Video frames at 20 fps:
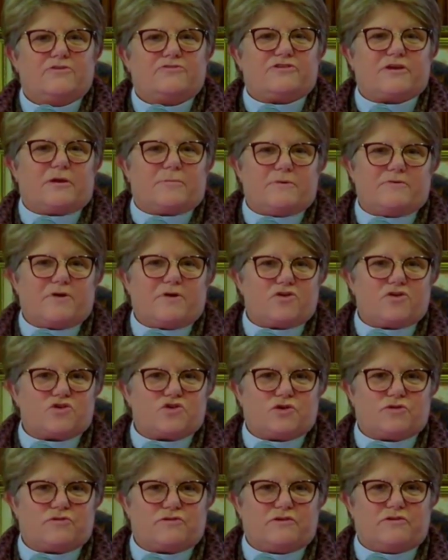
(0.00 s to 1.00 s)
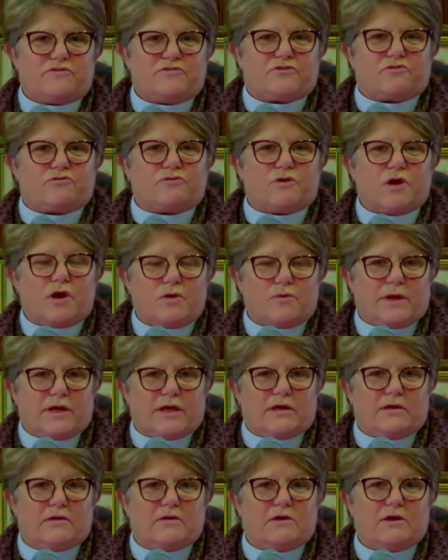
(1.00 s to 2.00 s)
Some of our churches are
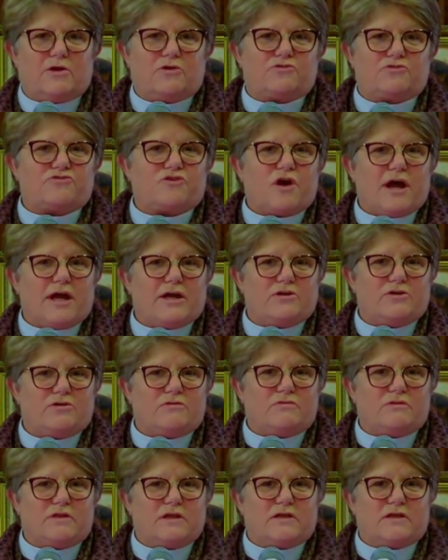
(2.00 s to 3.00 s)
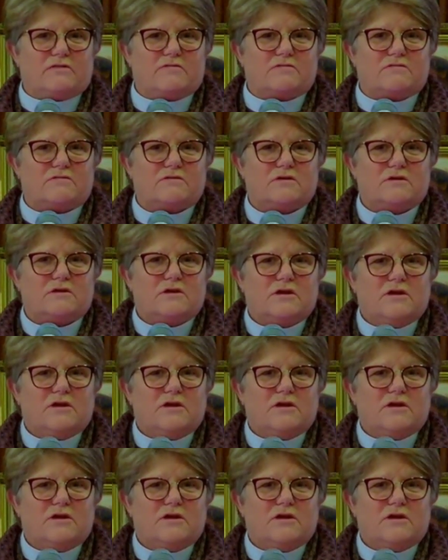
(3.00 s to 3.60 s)
growing and are trying new things.